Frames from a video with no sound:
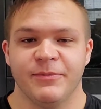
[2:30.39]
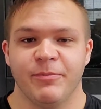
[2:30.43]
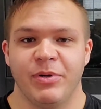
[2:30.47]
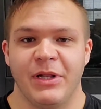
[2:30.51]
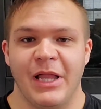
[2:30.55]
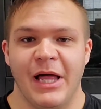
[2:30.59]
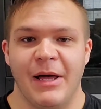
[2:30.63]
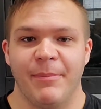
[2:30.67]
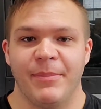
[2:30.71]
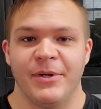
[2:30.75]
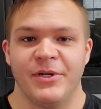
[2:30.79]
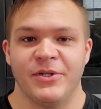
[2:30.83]

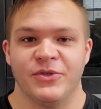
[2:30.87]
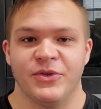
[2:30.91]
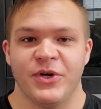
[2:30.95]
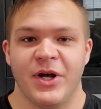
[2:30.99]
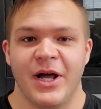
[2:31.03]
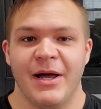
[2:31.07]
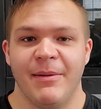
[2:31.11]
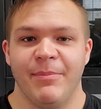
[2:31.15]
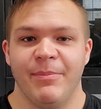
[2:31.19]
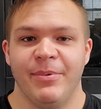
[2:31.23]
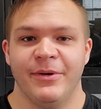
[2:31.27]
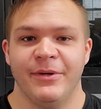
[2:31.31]
plop and
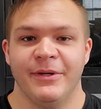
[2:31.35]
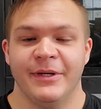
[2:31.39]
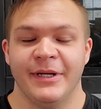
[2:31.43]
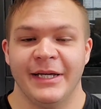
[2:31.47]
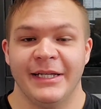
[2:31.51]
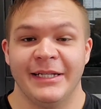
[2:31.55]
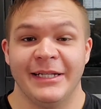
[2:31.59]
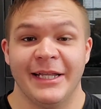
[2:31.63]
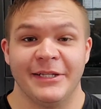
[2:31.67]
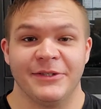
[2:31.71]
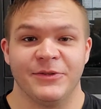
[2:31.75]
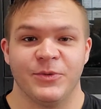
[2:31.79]
drop,
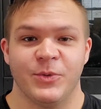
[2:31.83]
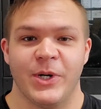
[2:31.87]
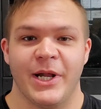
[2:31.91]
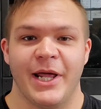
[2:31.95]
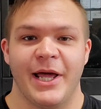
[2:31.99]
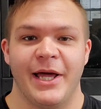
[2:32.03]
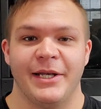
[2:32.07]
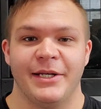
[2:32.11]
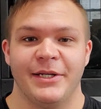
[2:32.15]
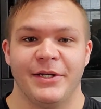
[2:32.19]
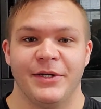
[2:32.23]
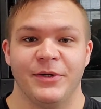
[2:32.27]
and that's what
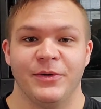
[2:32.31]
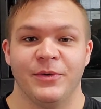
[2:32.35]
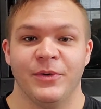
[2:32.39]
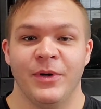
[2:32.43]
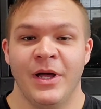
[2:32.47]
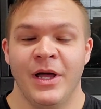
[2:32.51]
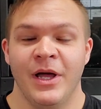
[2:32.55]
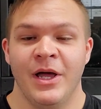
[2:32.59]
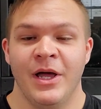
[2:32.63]
I do.